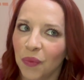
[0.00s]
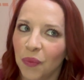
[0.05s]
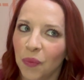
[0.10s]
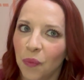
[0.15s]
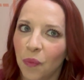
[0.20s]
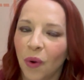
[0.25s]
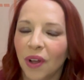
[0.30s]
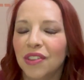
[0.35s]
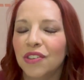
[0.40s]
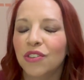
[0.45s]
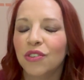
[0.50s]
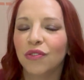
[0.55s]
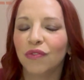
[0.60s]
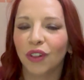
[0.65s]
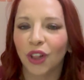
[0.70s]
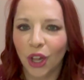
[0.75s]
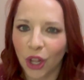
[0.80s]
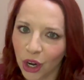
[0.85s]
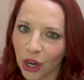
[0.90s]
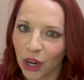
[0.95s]
once you've
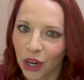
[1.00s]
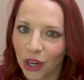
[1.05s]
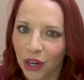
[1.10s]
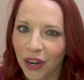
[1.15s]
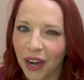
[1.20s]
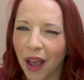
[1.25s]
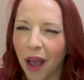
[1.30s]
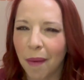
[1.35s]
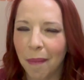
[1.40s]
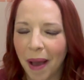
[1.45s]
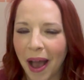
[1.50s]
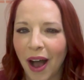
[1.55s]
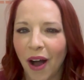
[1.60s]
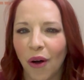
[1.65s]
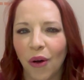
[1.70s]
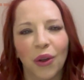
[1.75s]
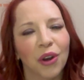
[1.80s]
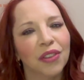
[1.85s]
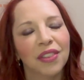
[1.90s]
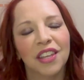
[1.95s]
learned
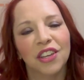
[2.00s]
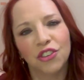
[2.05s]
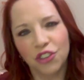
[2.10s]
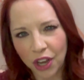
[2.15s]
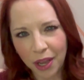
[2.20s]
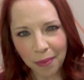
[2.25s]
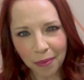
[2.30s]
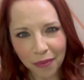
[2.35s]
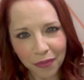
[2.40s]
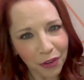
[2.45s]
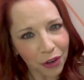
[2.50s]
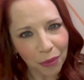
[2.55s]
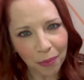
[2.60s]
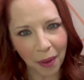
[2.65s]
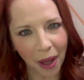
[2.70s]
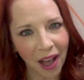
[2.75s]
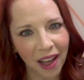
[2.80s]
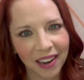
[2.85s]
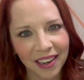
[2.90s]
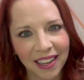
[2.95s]
about the shape of your
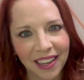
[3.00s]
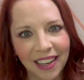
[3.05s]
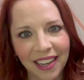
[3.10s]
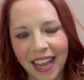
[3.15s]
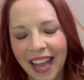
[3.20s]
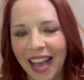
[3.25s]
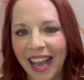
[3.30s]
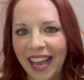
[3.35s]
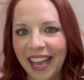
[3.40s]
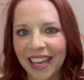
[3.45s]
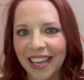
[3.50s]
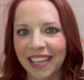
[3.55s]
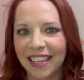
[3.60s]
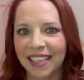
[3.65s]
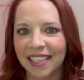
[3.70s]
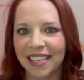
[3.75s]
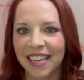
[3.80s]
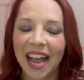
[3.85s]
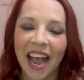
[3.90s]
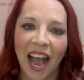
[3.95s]
body
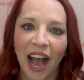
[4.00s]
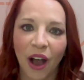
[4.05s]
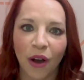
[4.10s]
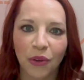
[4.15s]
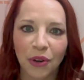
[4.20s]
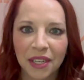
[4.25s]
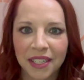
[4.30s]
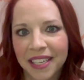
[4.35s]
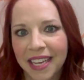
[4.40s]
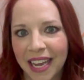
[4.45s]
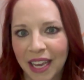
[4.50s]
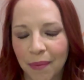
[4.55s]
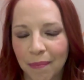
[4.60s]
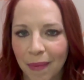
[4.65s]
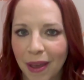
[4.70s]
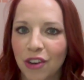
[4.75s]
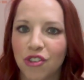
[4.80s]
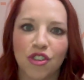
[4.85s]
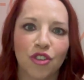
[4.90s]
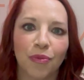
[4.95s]
and how to take
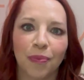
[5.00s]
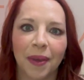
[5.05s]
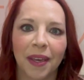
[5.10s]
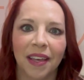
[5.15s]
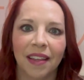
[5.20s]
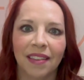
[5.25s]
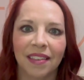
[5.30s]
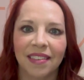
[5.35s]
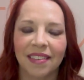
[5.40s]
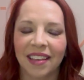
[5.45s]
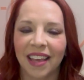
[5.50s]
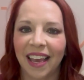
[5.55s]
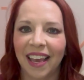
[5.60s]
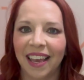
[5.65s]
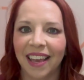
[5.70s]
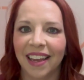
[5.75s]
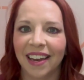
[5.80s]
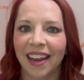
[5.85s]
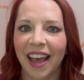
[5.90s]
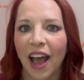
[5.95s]
measurements
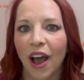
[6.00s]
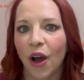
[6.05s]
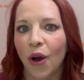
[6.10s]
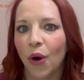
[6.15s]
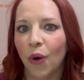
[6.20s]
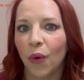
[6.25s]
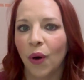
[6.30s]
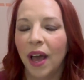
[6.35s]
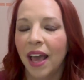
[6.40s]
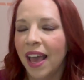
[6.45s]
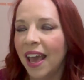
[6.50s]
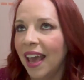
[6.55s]
and how